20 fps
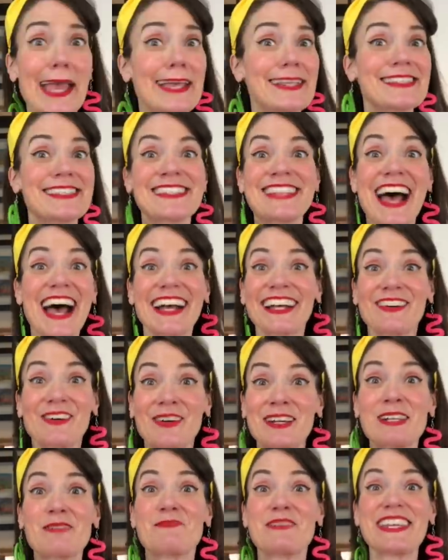It's not
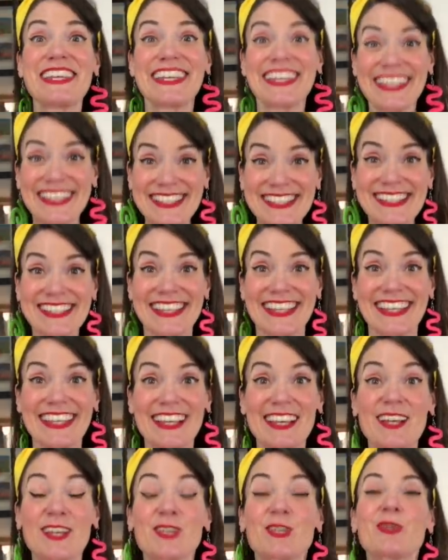going to be easy.
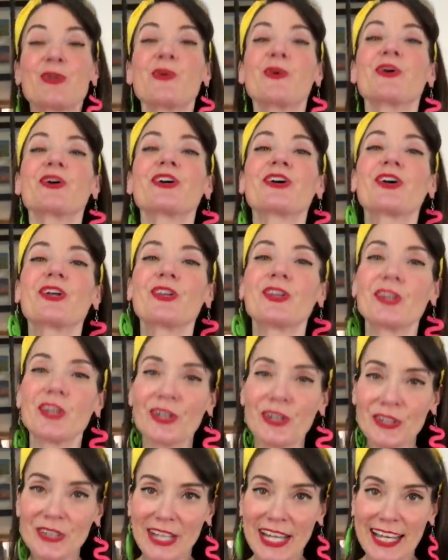You're
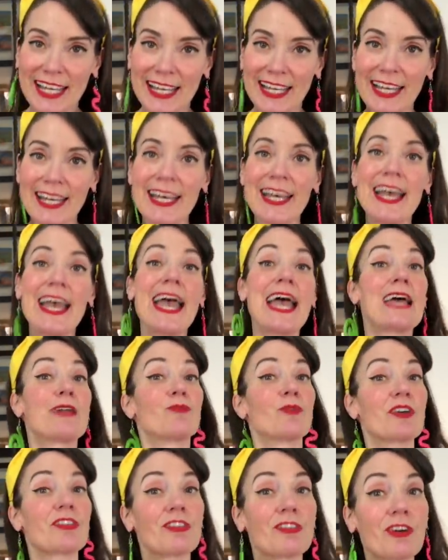learning.
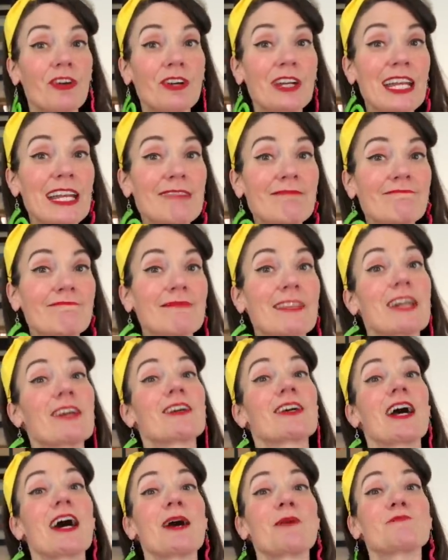And with learning,
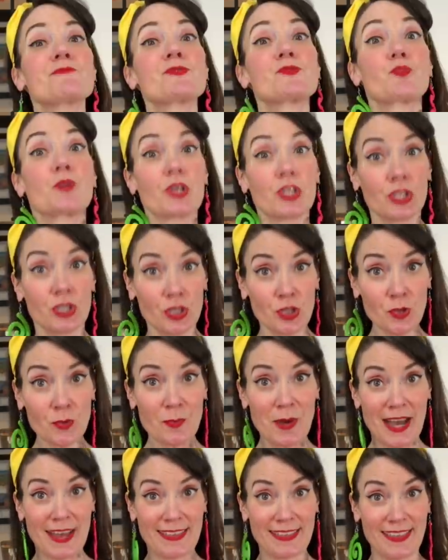there comes what you
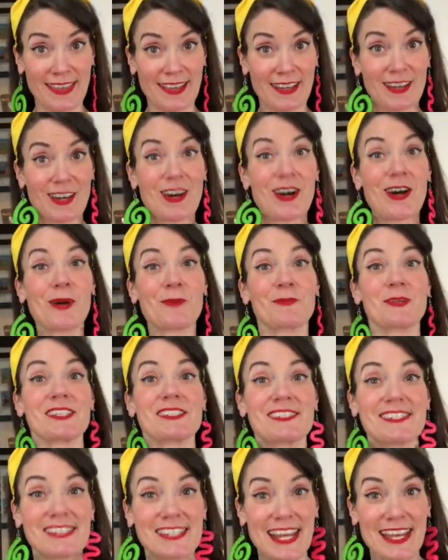might think are
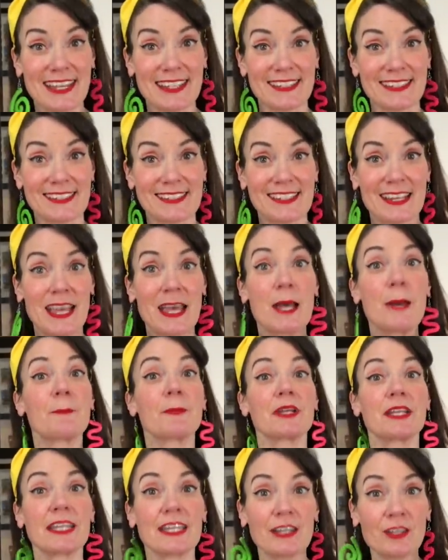mistakes.
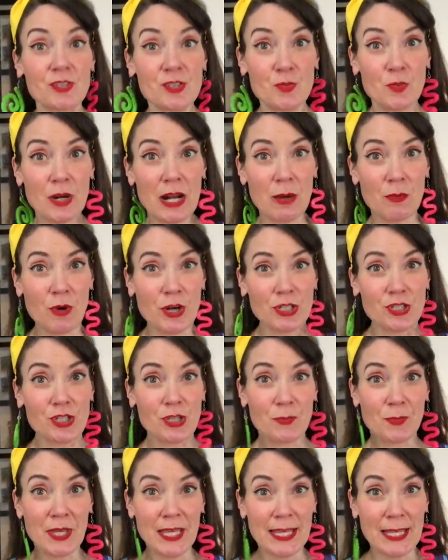But here's what I want
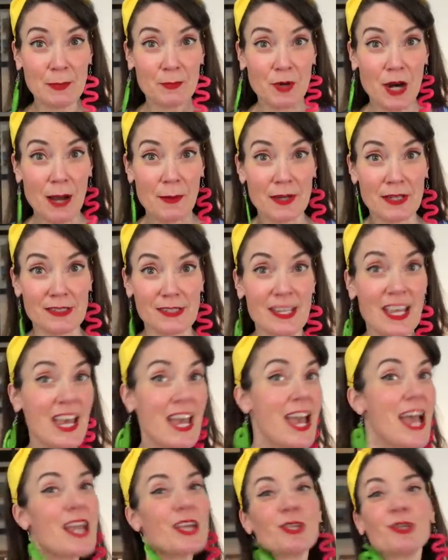you to pinky promise.
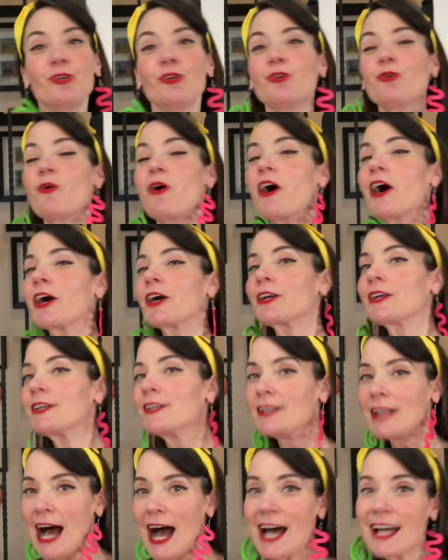You are
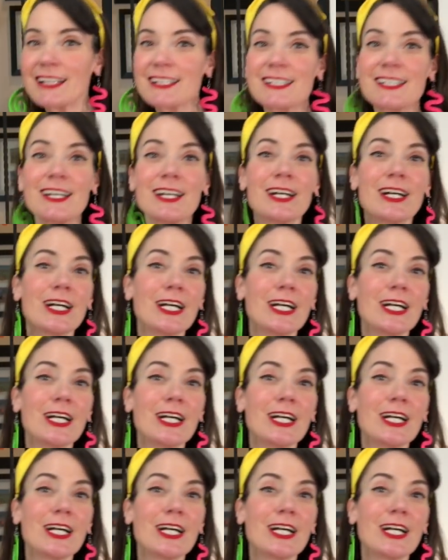not